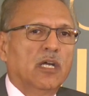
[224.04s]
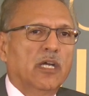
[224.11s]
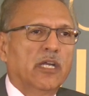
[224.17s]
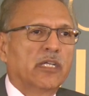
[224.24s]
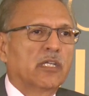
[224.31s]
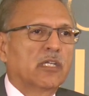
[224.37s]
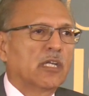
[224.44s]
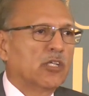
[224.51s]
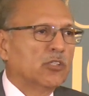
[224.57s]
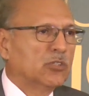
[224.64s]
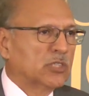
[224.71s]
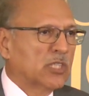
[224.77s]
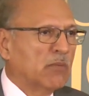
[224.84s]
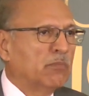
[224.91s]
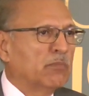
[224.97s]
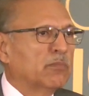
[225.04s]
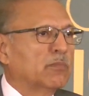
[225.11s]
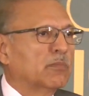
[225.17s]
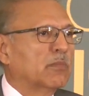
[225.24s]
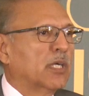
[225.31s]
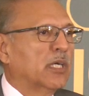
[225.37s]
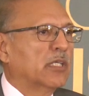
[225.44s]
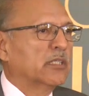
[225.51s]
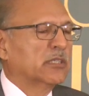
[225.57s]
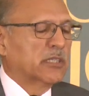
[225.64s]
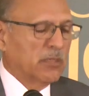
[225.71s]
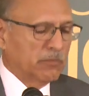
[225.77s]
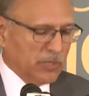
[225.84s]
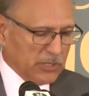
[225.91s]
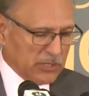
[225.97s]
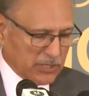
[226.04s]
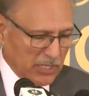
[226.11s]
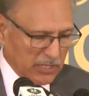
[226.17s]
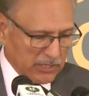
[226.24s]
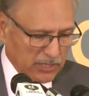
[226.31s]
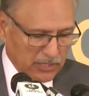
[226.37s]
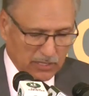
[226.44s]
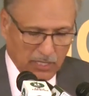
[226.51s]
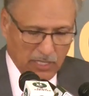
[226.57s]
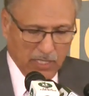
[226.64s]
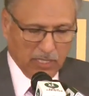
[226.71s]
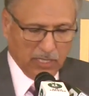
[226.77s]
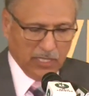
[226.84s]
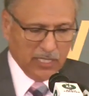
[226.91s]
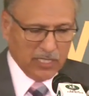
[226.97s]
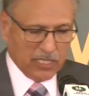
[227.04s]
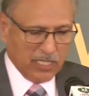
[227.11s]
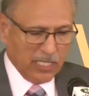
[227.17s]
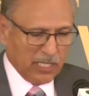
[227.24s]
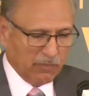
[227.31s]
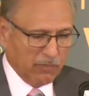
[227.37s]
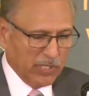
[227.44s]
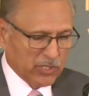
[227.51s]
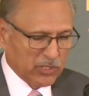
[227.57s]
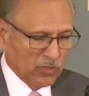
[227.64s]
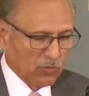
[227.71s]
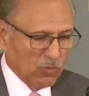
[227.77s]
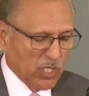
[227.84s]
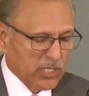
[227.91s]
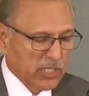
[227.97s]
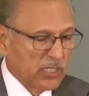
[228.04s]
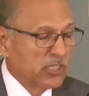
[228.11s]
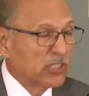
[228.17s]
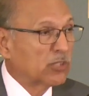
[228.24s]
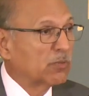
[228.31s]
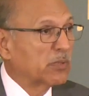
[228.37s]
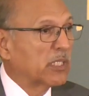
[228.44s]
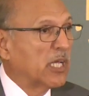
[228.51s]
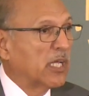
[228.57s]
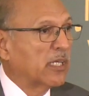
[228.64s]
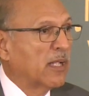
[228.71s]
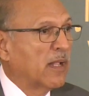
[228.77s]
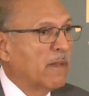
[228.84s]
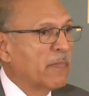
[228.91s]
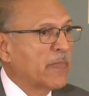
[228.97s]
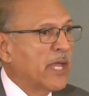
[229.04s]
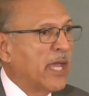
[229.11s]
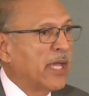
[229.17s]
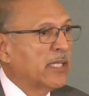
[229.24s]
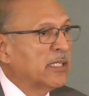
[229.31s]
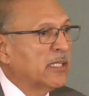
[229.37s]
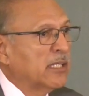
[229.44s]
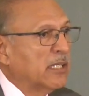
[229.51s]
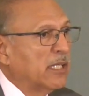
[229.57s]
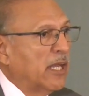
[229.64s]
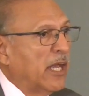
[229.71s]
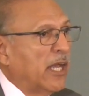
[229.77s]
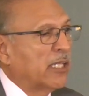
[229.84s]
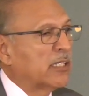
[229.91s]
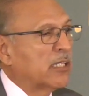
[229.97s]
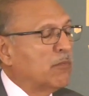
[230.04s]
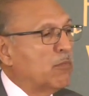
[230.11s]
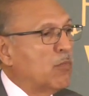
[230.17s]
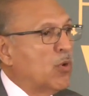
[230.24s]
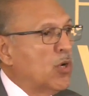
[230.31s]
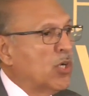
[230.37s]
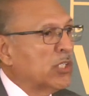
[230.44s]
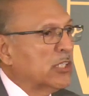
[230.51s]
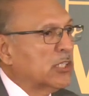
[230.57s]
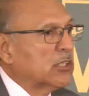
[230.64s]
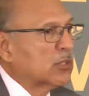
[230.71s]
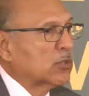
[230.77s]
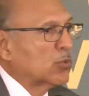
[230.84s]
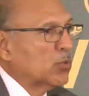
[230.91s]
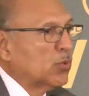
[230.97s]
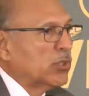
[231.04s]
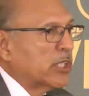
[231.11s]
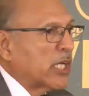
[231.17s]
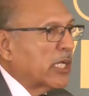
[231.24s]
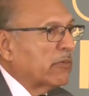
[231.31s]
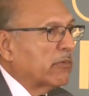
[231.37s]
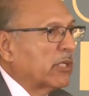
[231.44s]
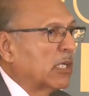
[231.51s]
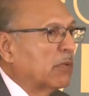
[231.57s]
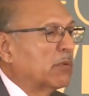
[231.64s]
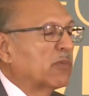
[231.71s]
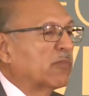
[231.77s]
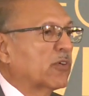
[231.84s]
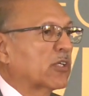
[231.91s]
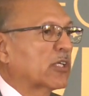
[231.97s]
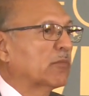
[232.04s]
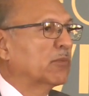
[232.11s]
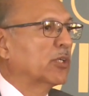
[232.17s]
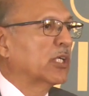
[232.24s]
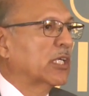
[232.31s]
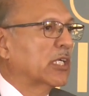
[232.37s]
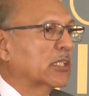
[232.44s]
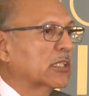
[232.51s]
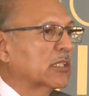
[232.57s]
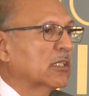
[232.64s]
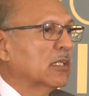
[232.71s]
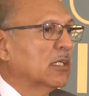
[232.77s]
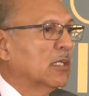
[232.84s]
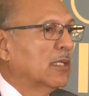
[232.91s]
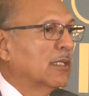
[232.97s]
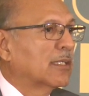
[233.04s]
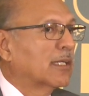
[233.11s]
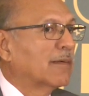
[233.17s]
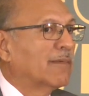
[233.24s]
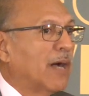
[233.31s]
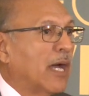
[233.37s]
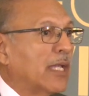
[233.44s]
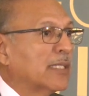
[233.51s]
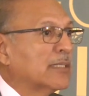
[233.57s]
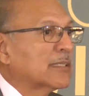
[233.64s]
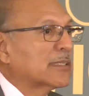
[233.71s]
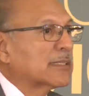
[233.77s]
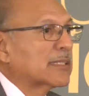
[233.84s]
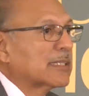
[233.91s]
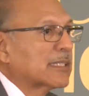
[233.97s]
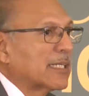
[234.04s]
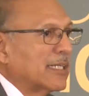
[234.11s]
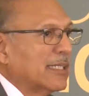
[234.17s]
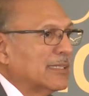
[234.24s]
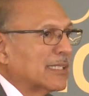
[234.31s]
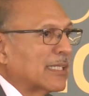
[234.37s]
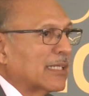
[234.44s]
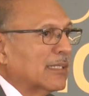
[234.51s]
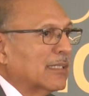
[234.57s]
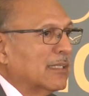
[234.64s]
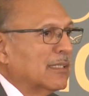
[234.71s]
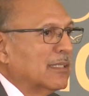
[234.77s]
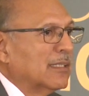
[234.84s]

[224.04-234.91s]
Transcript: And some, uh, some discussion did take place on what needs to be done. And the, at the more the tools are available for communication, the violence is increasing.